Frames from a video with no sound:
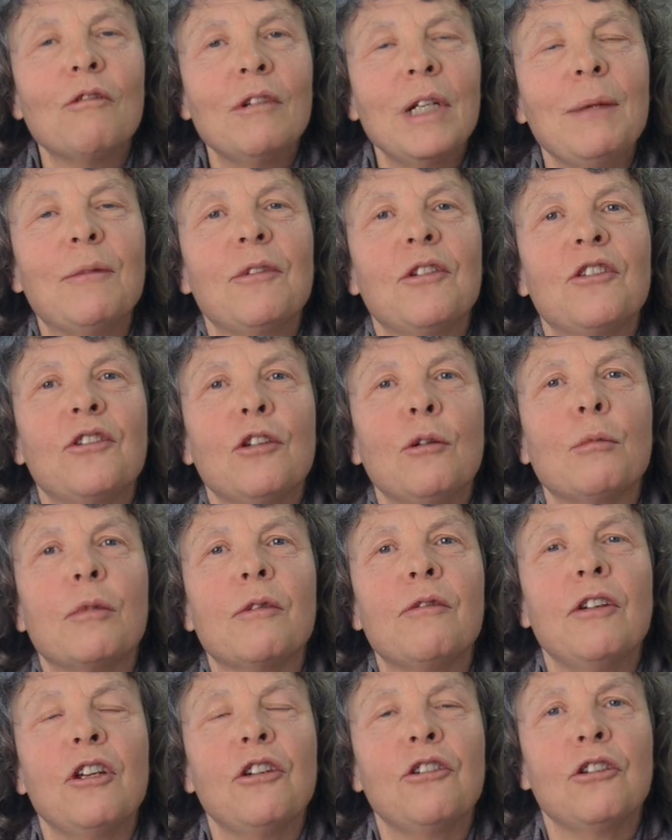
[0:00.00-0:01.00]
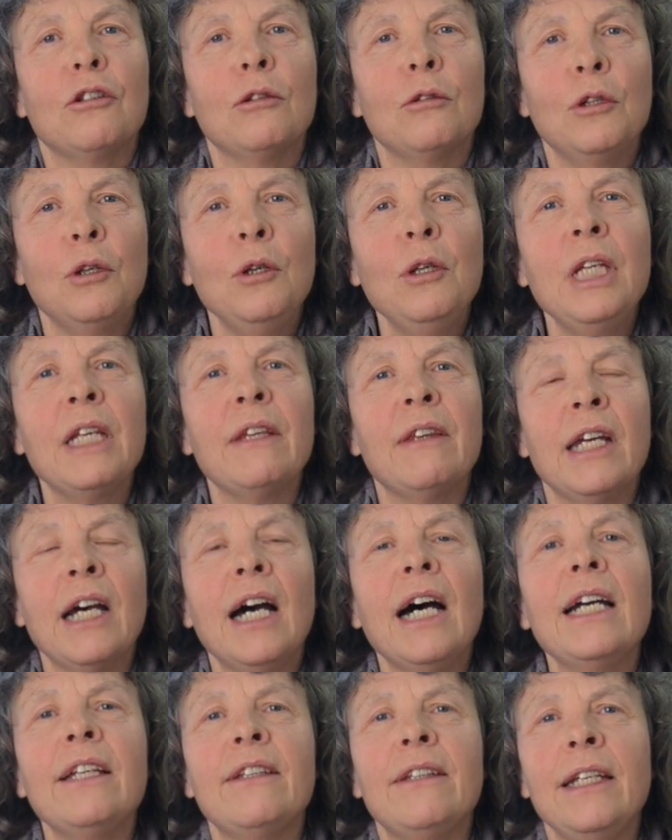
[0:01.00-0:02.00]
of an emphasis on professional learning. The
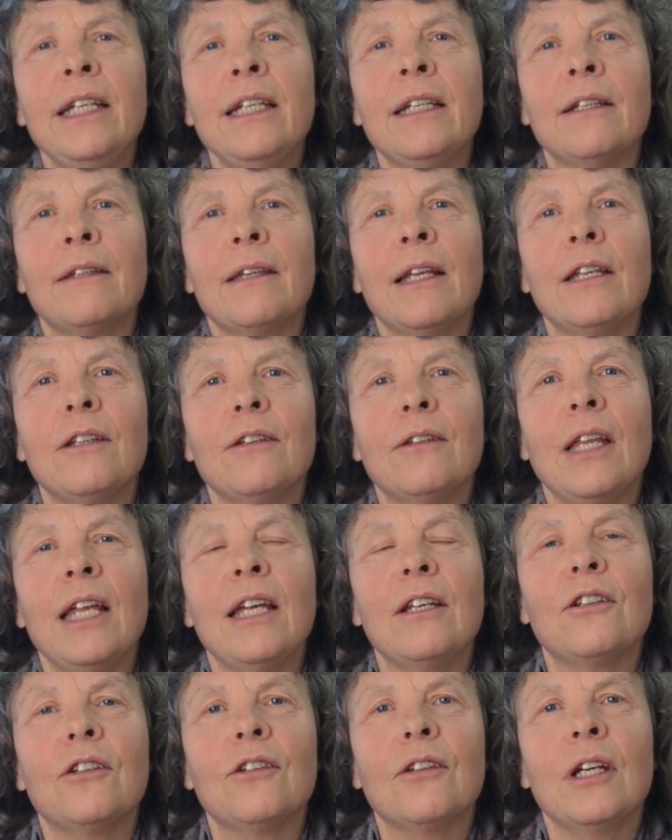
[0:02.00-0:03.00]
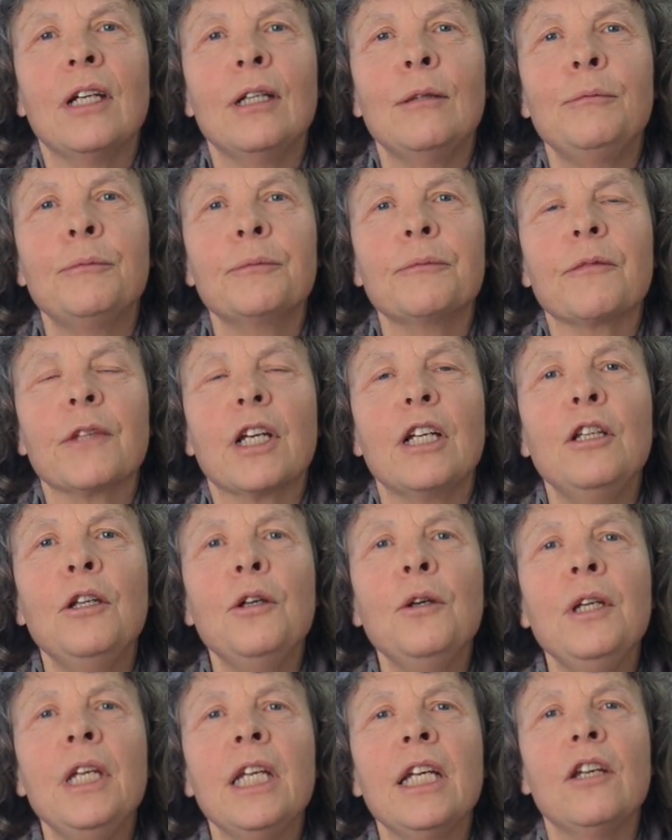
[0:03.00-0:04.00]
idea that
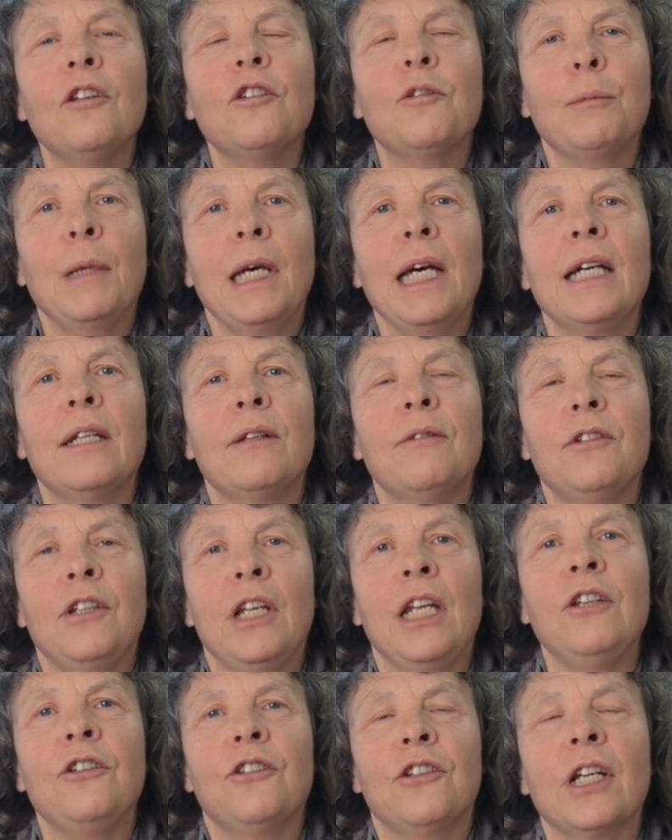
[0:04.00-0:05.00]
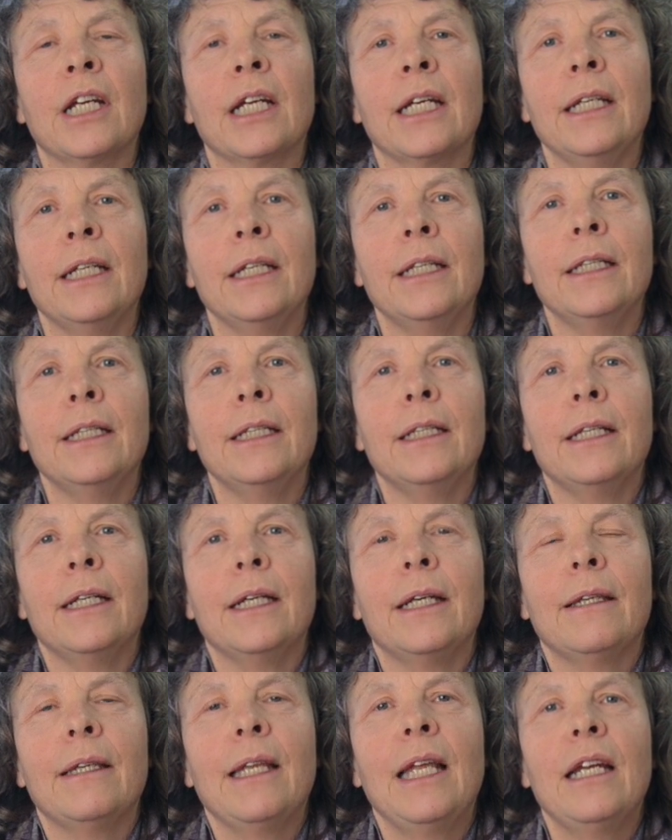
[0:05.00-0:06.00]
learning is part of teaching,
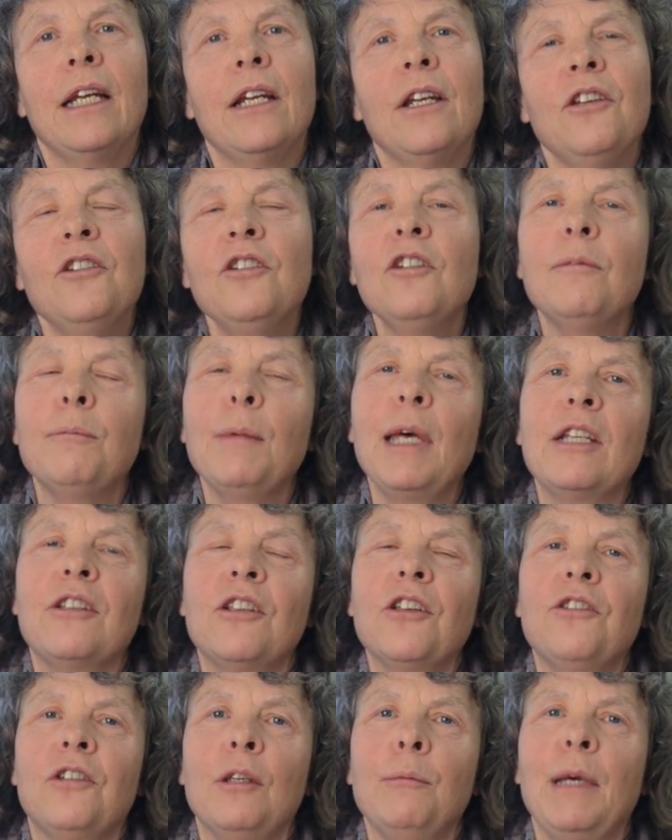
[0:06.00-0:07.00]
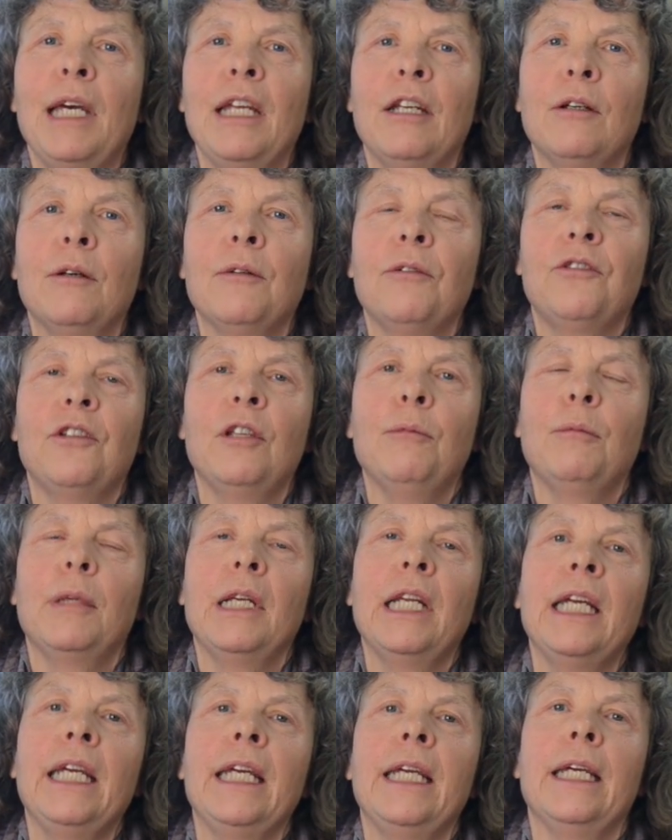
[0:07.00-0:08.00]
that it isn't just a matter of
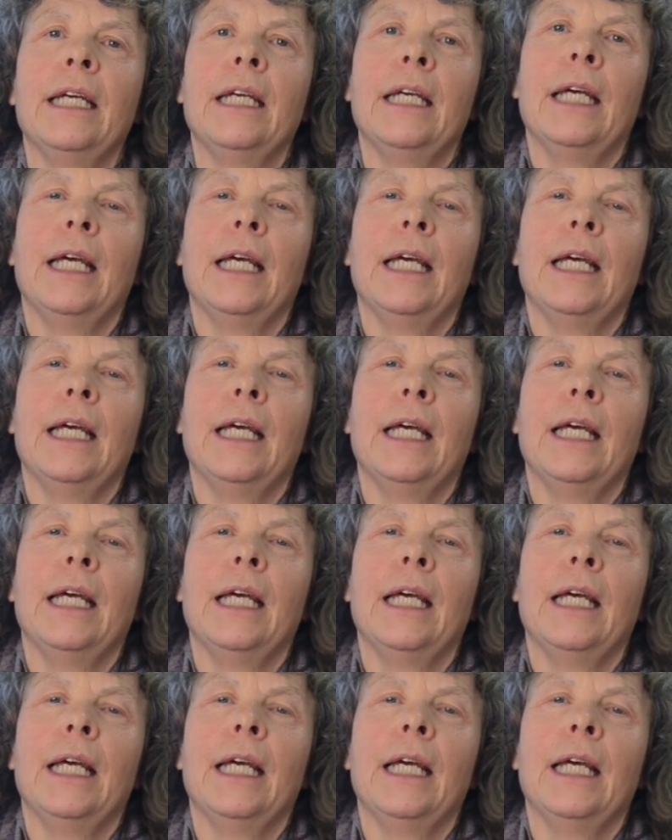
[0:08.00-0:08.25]
simply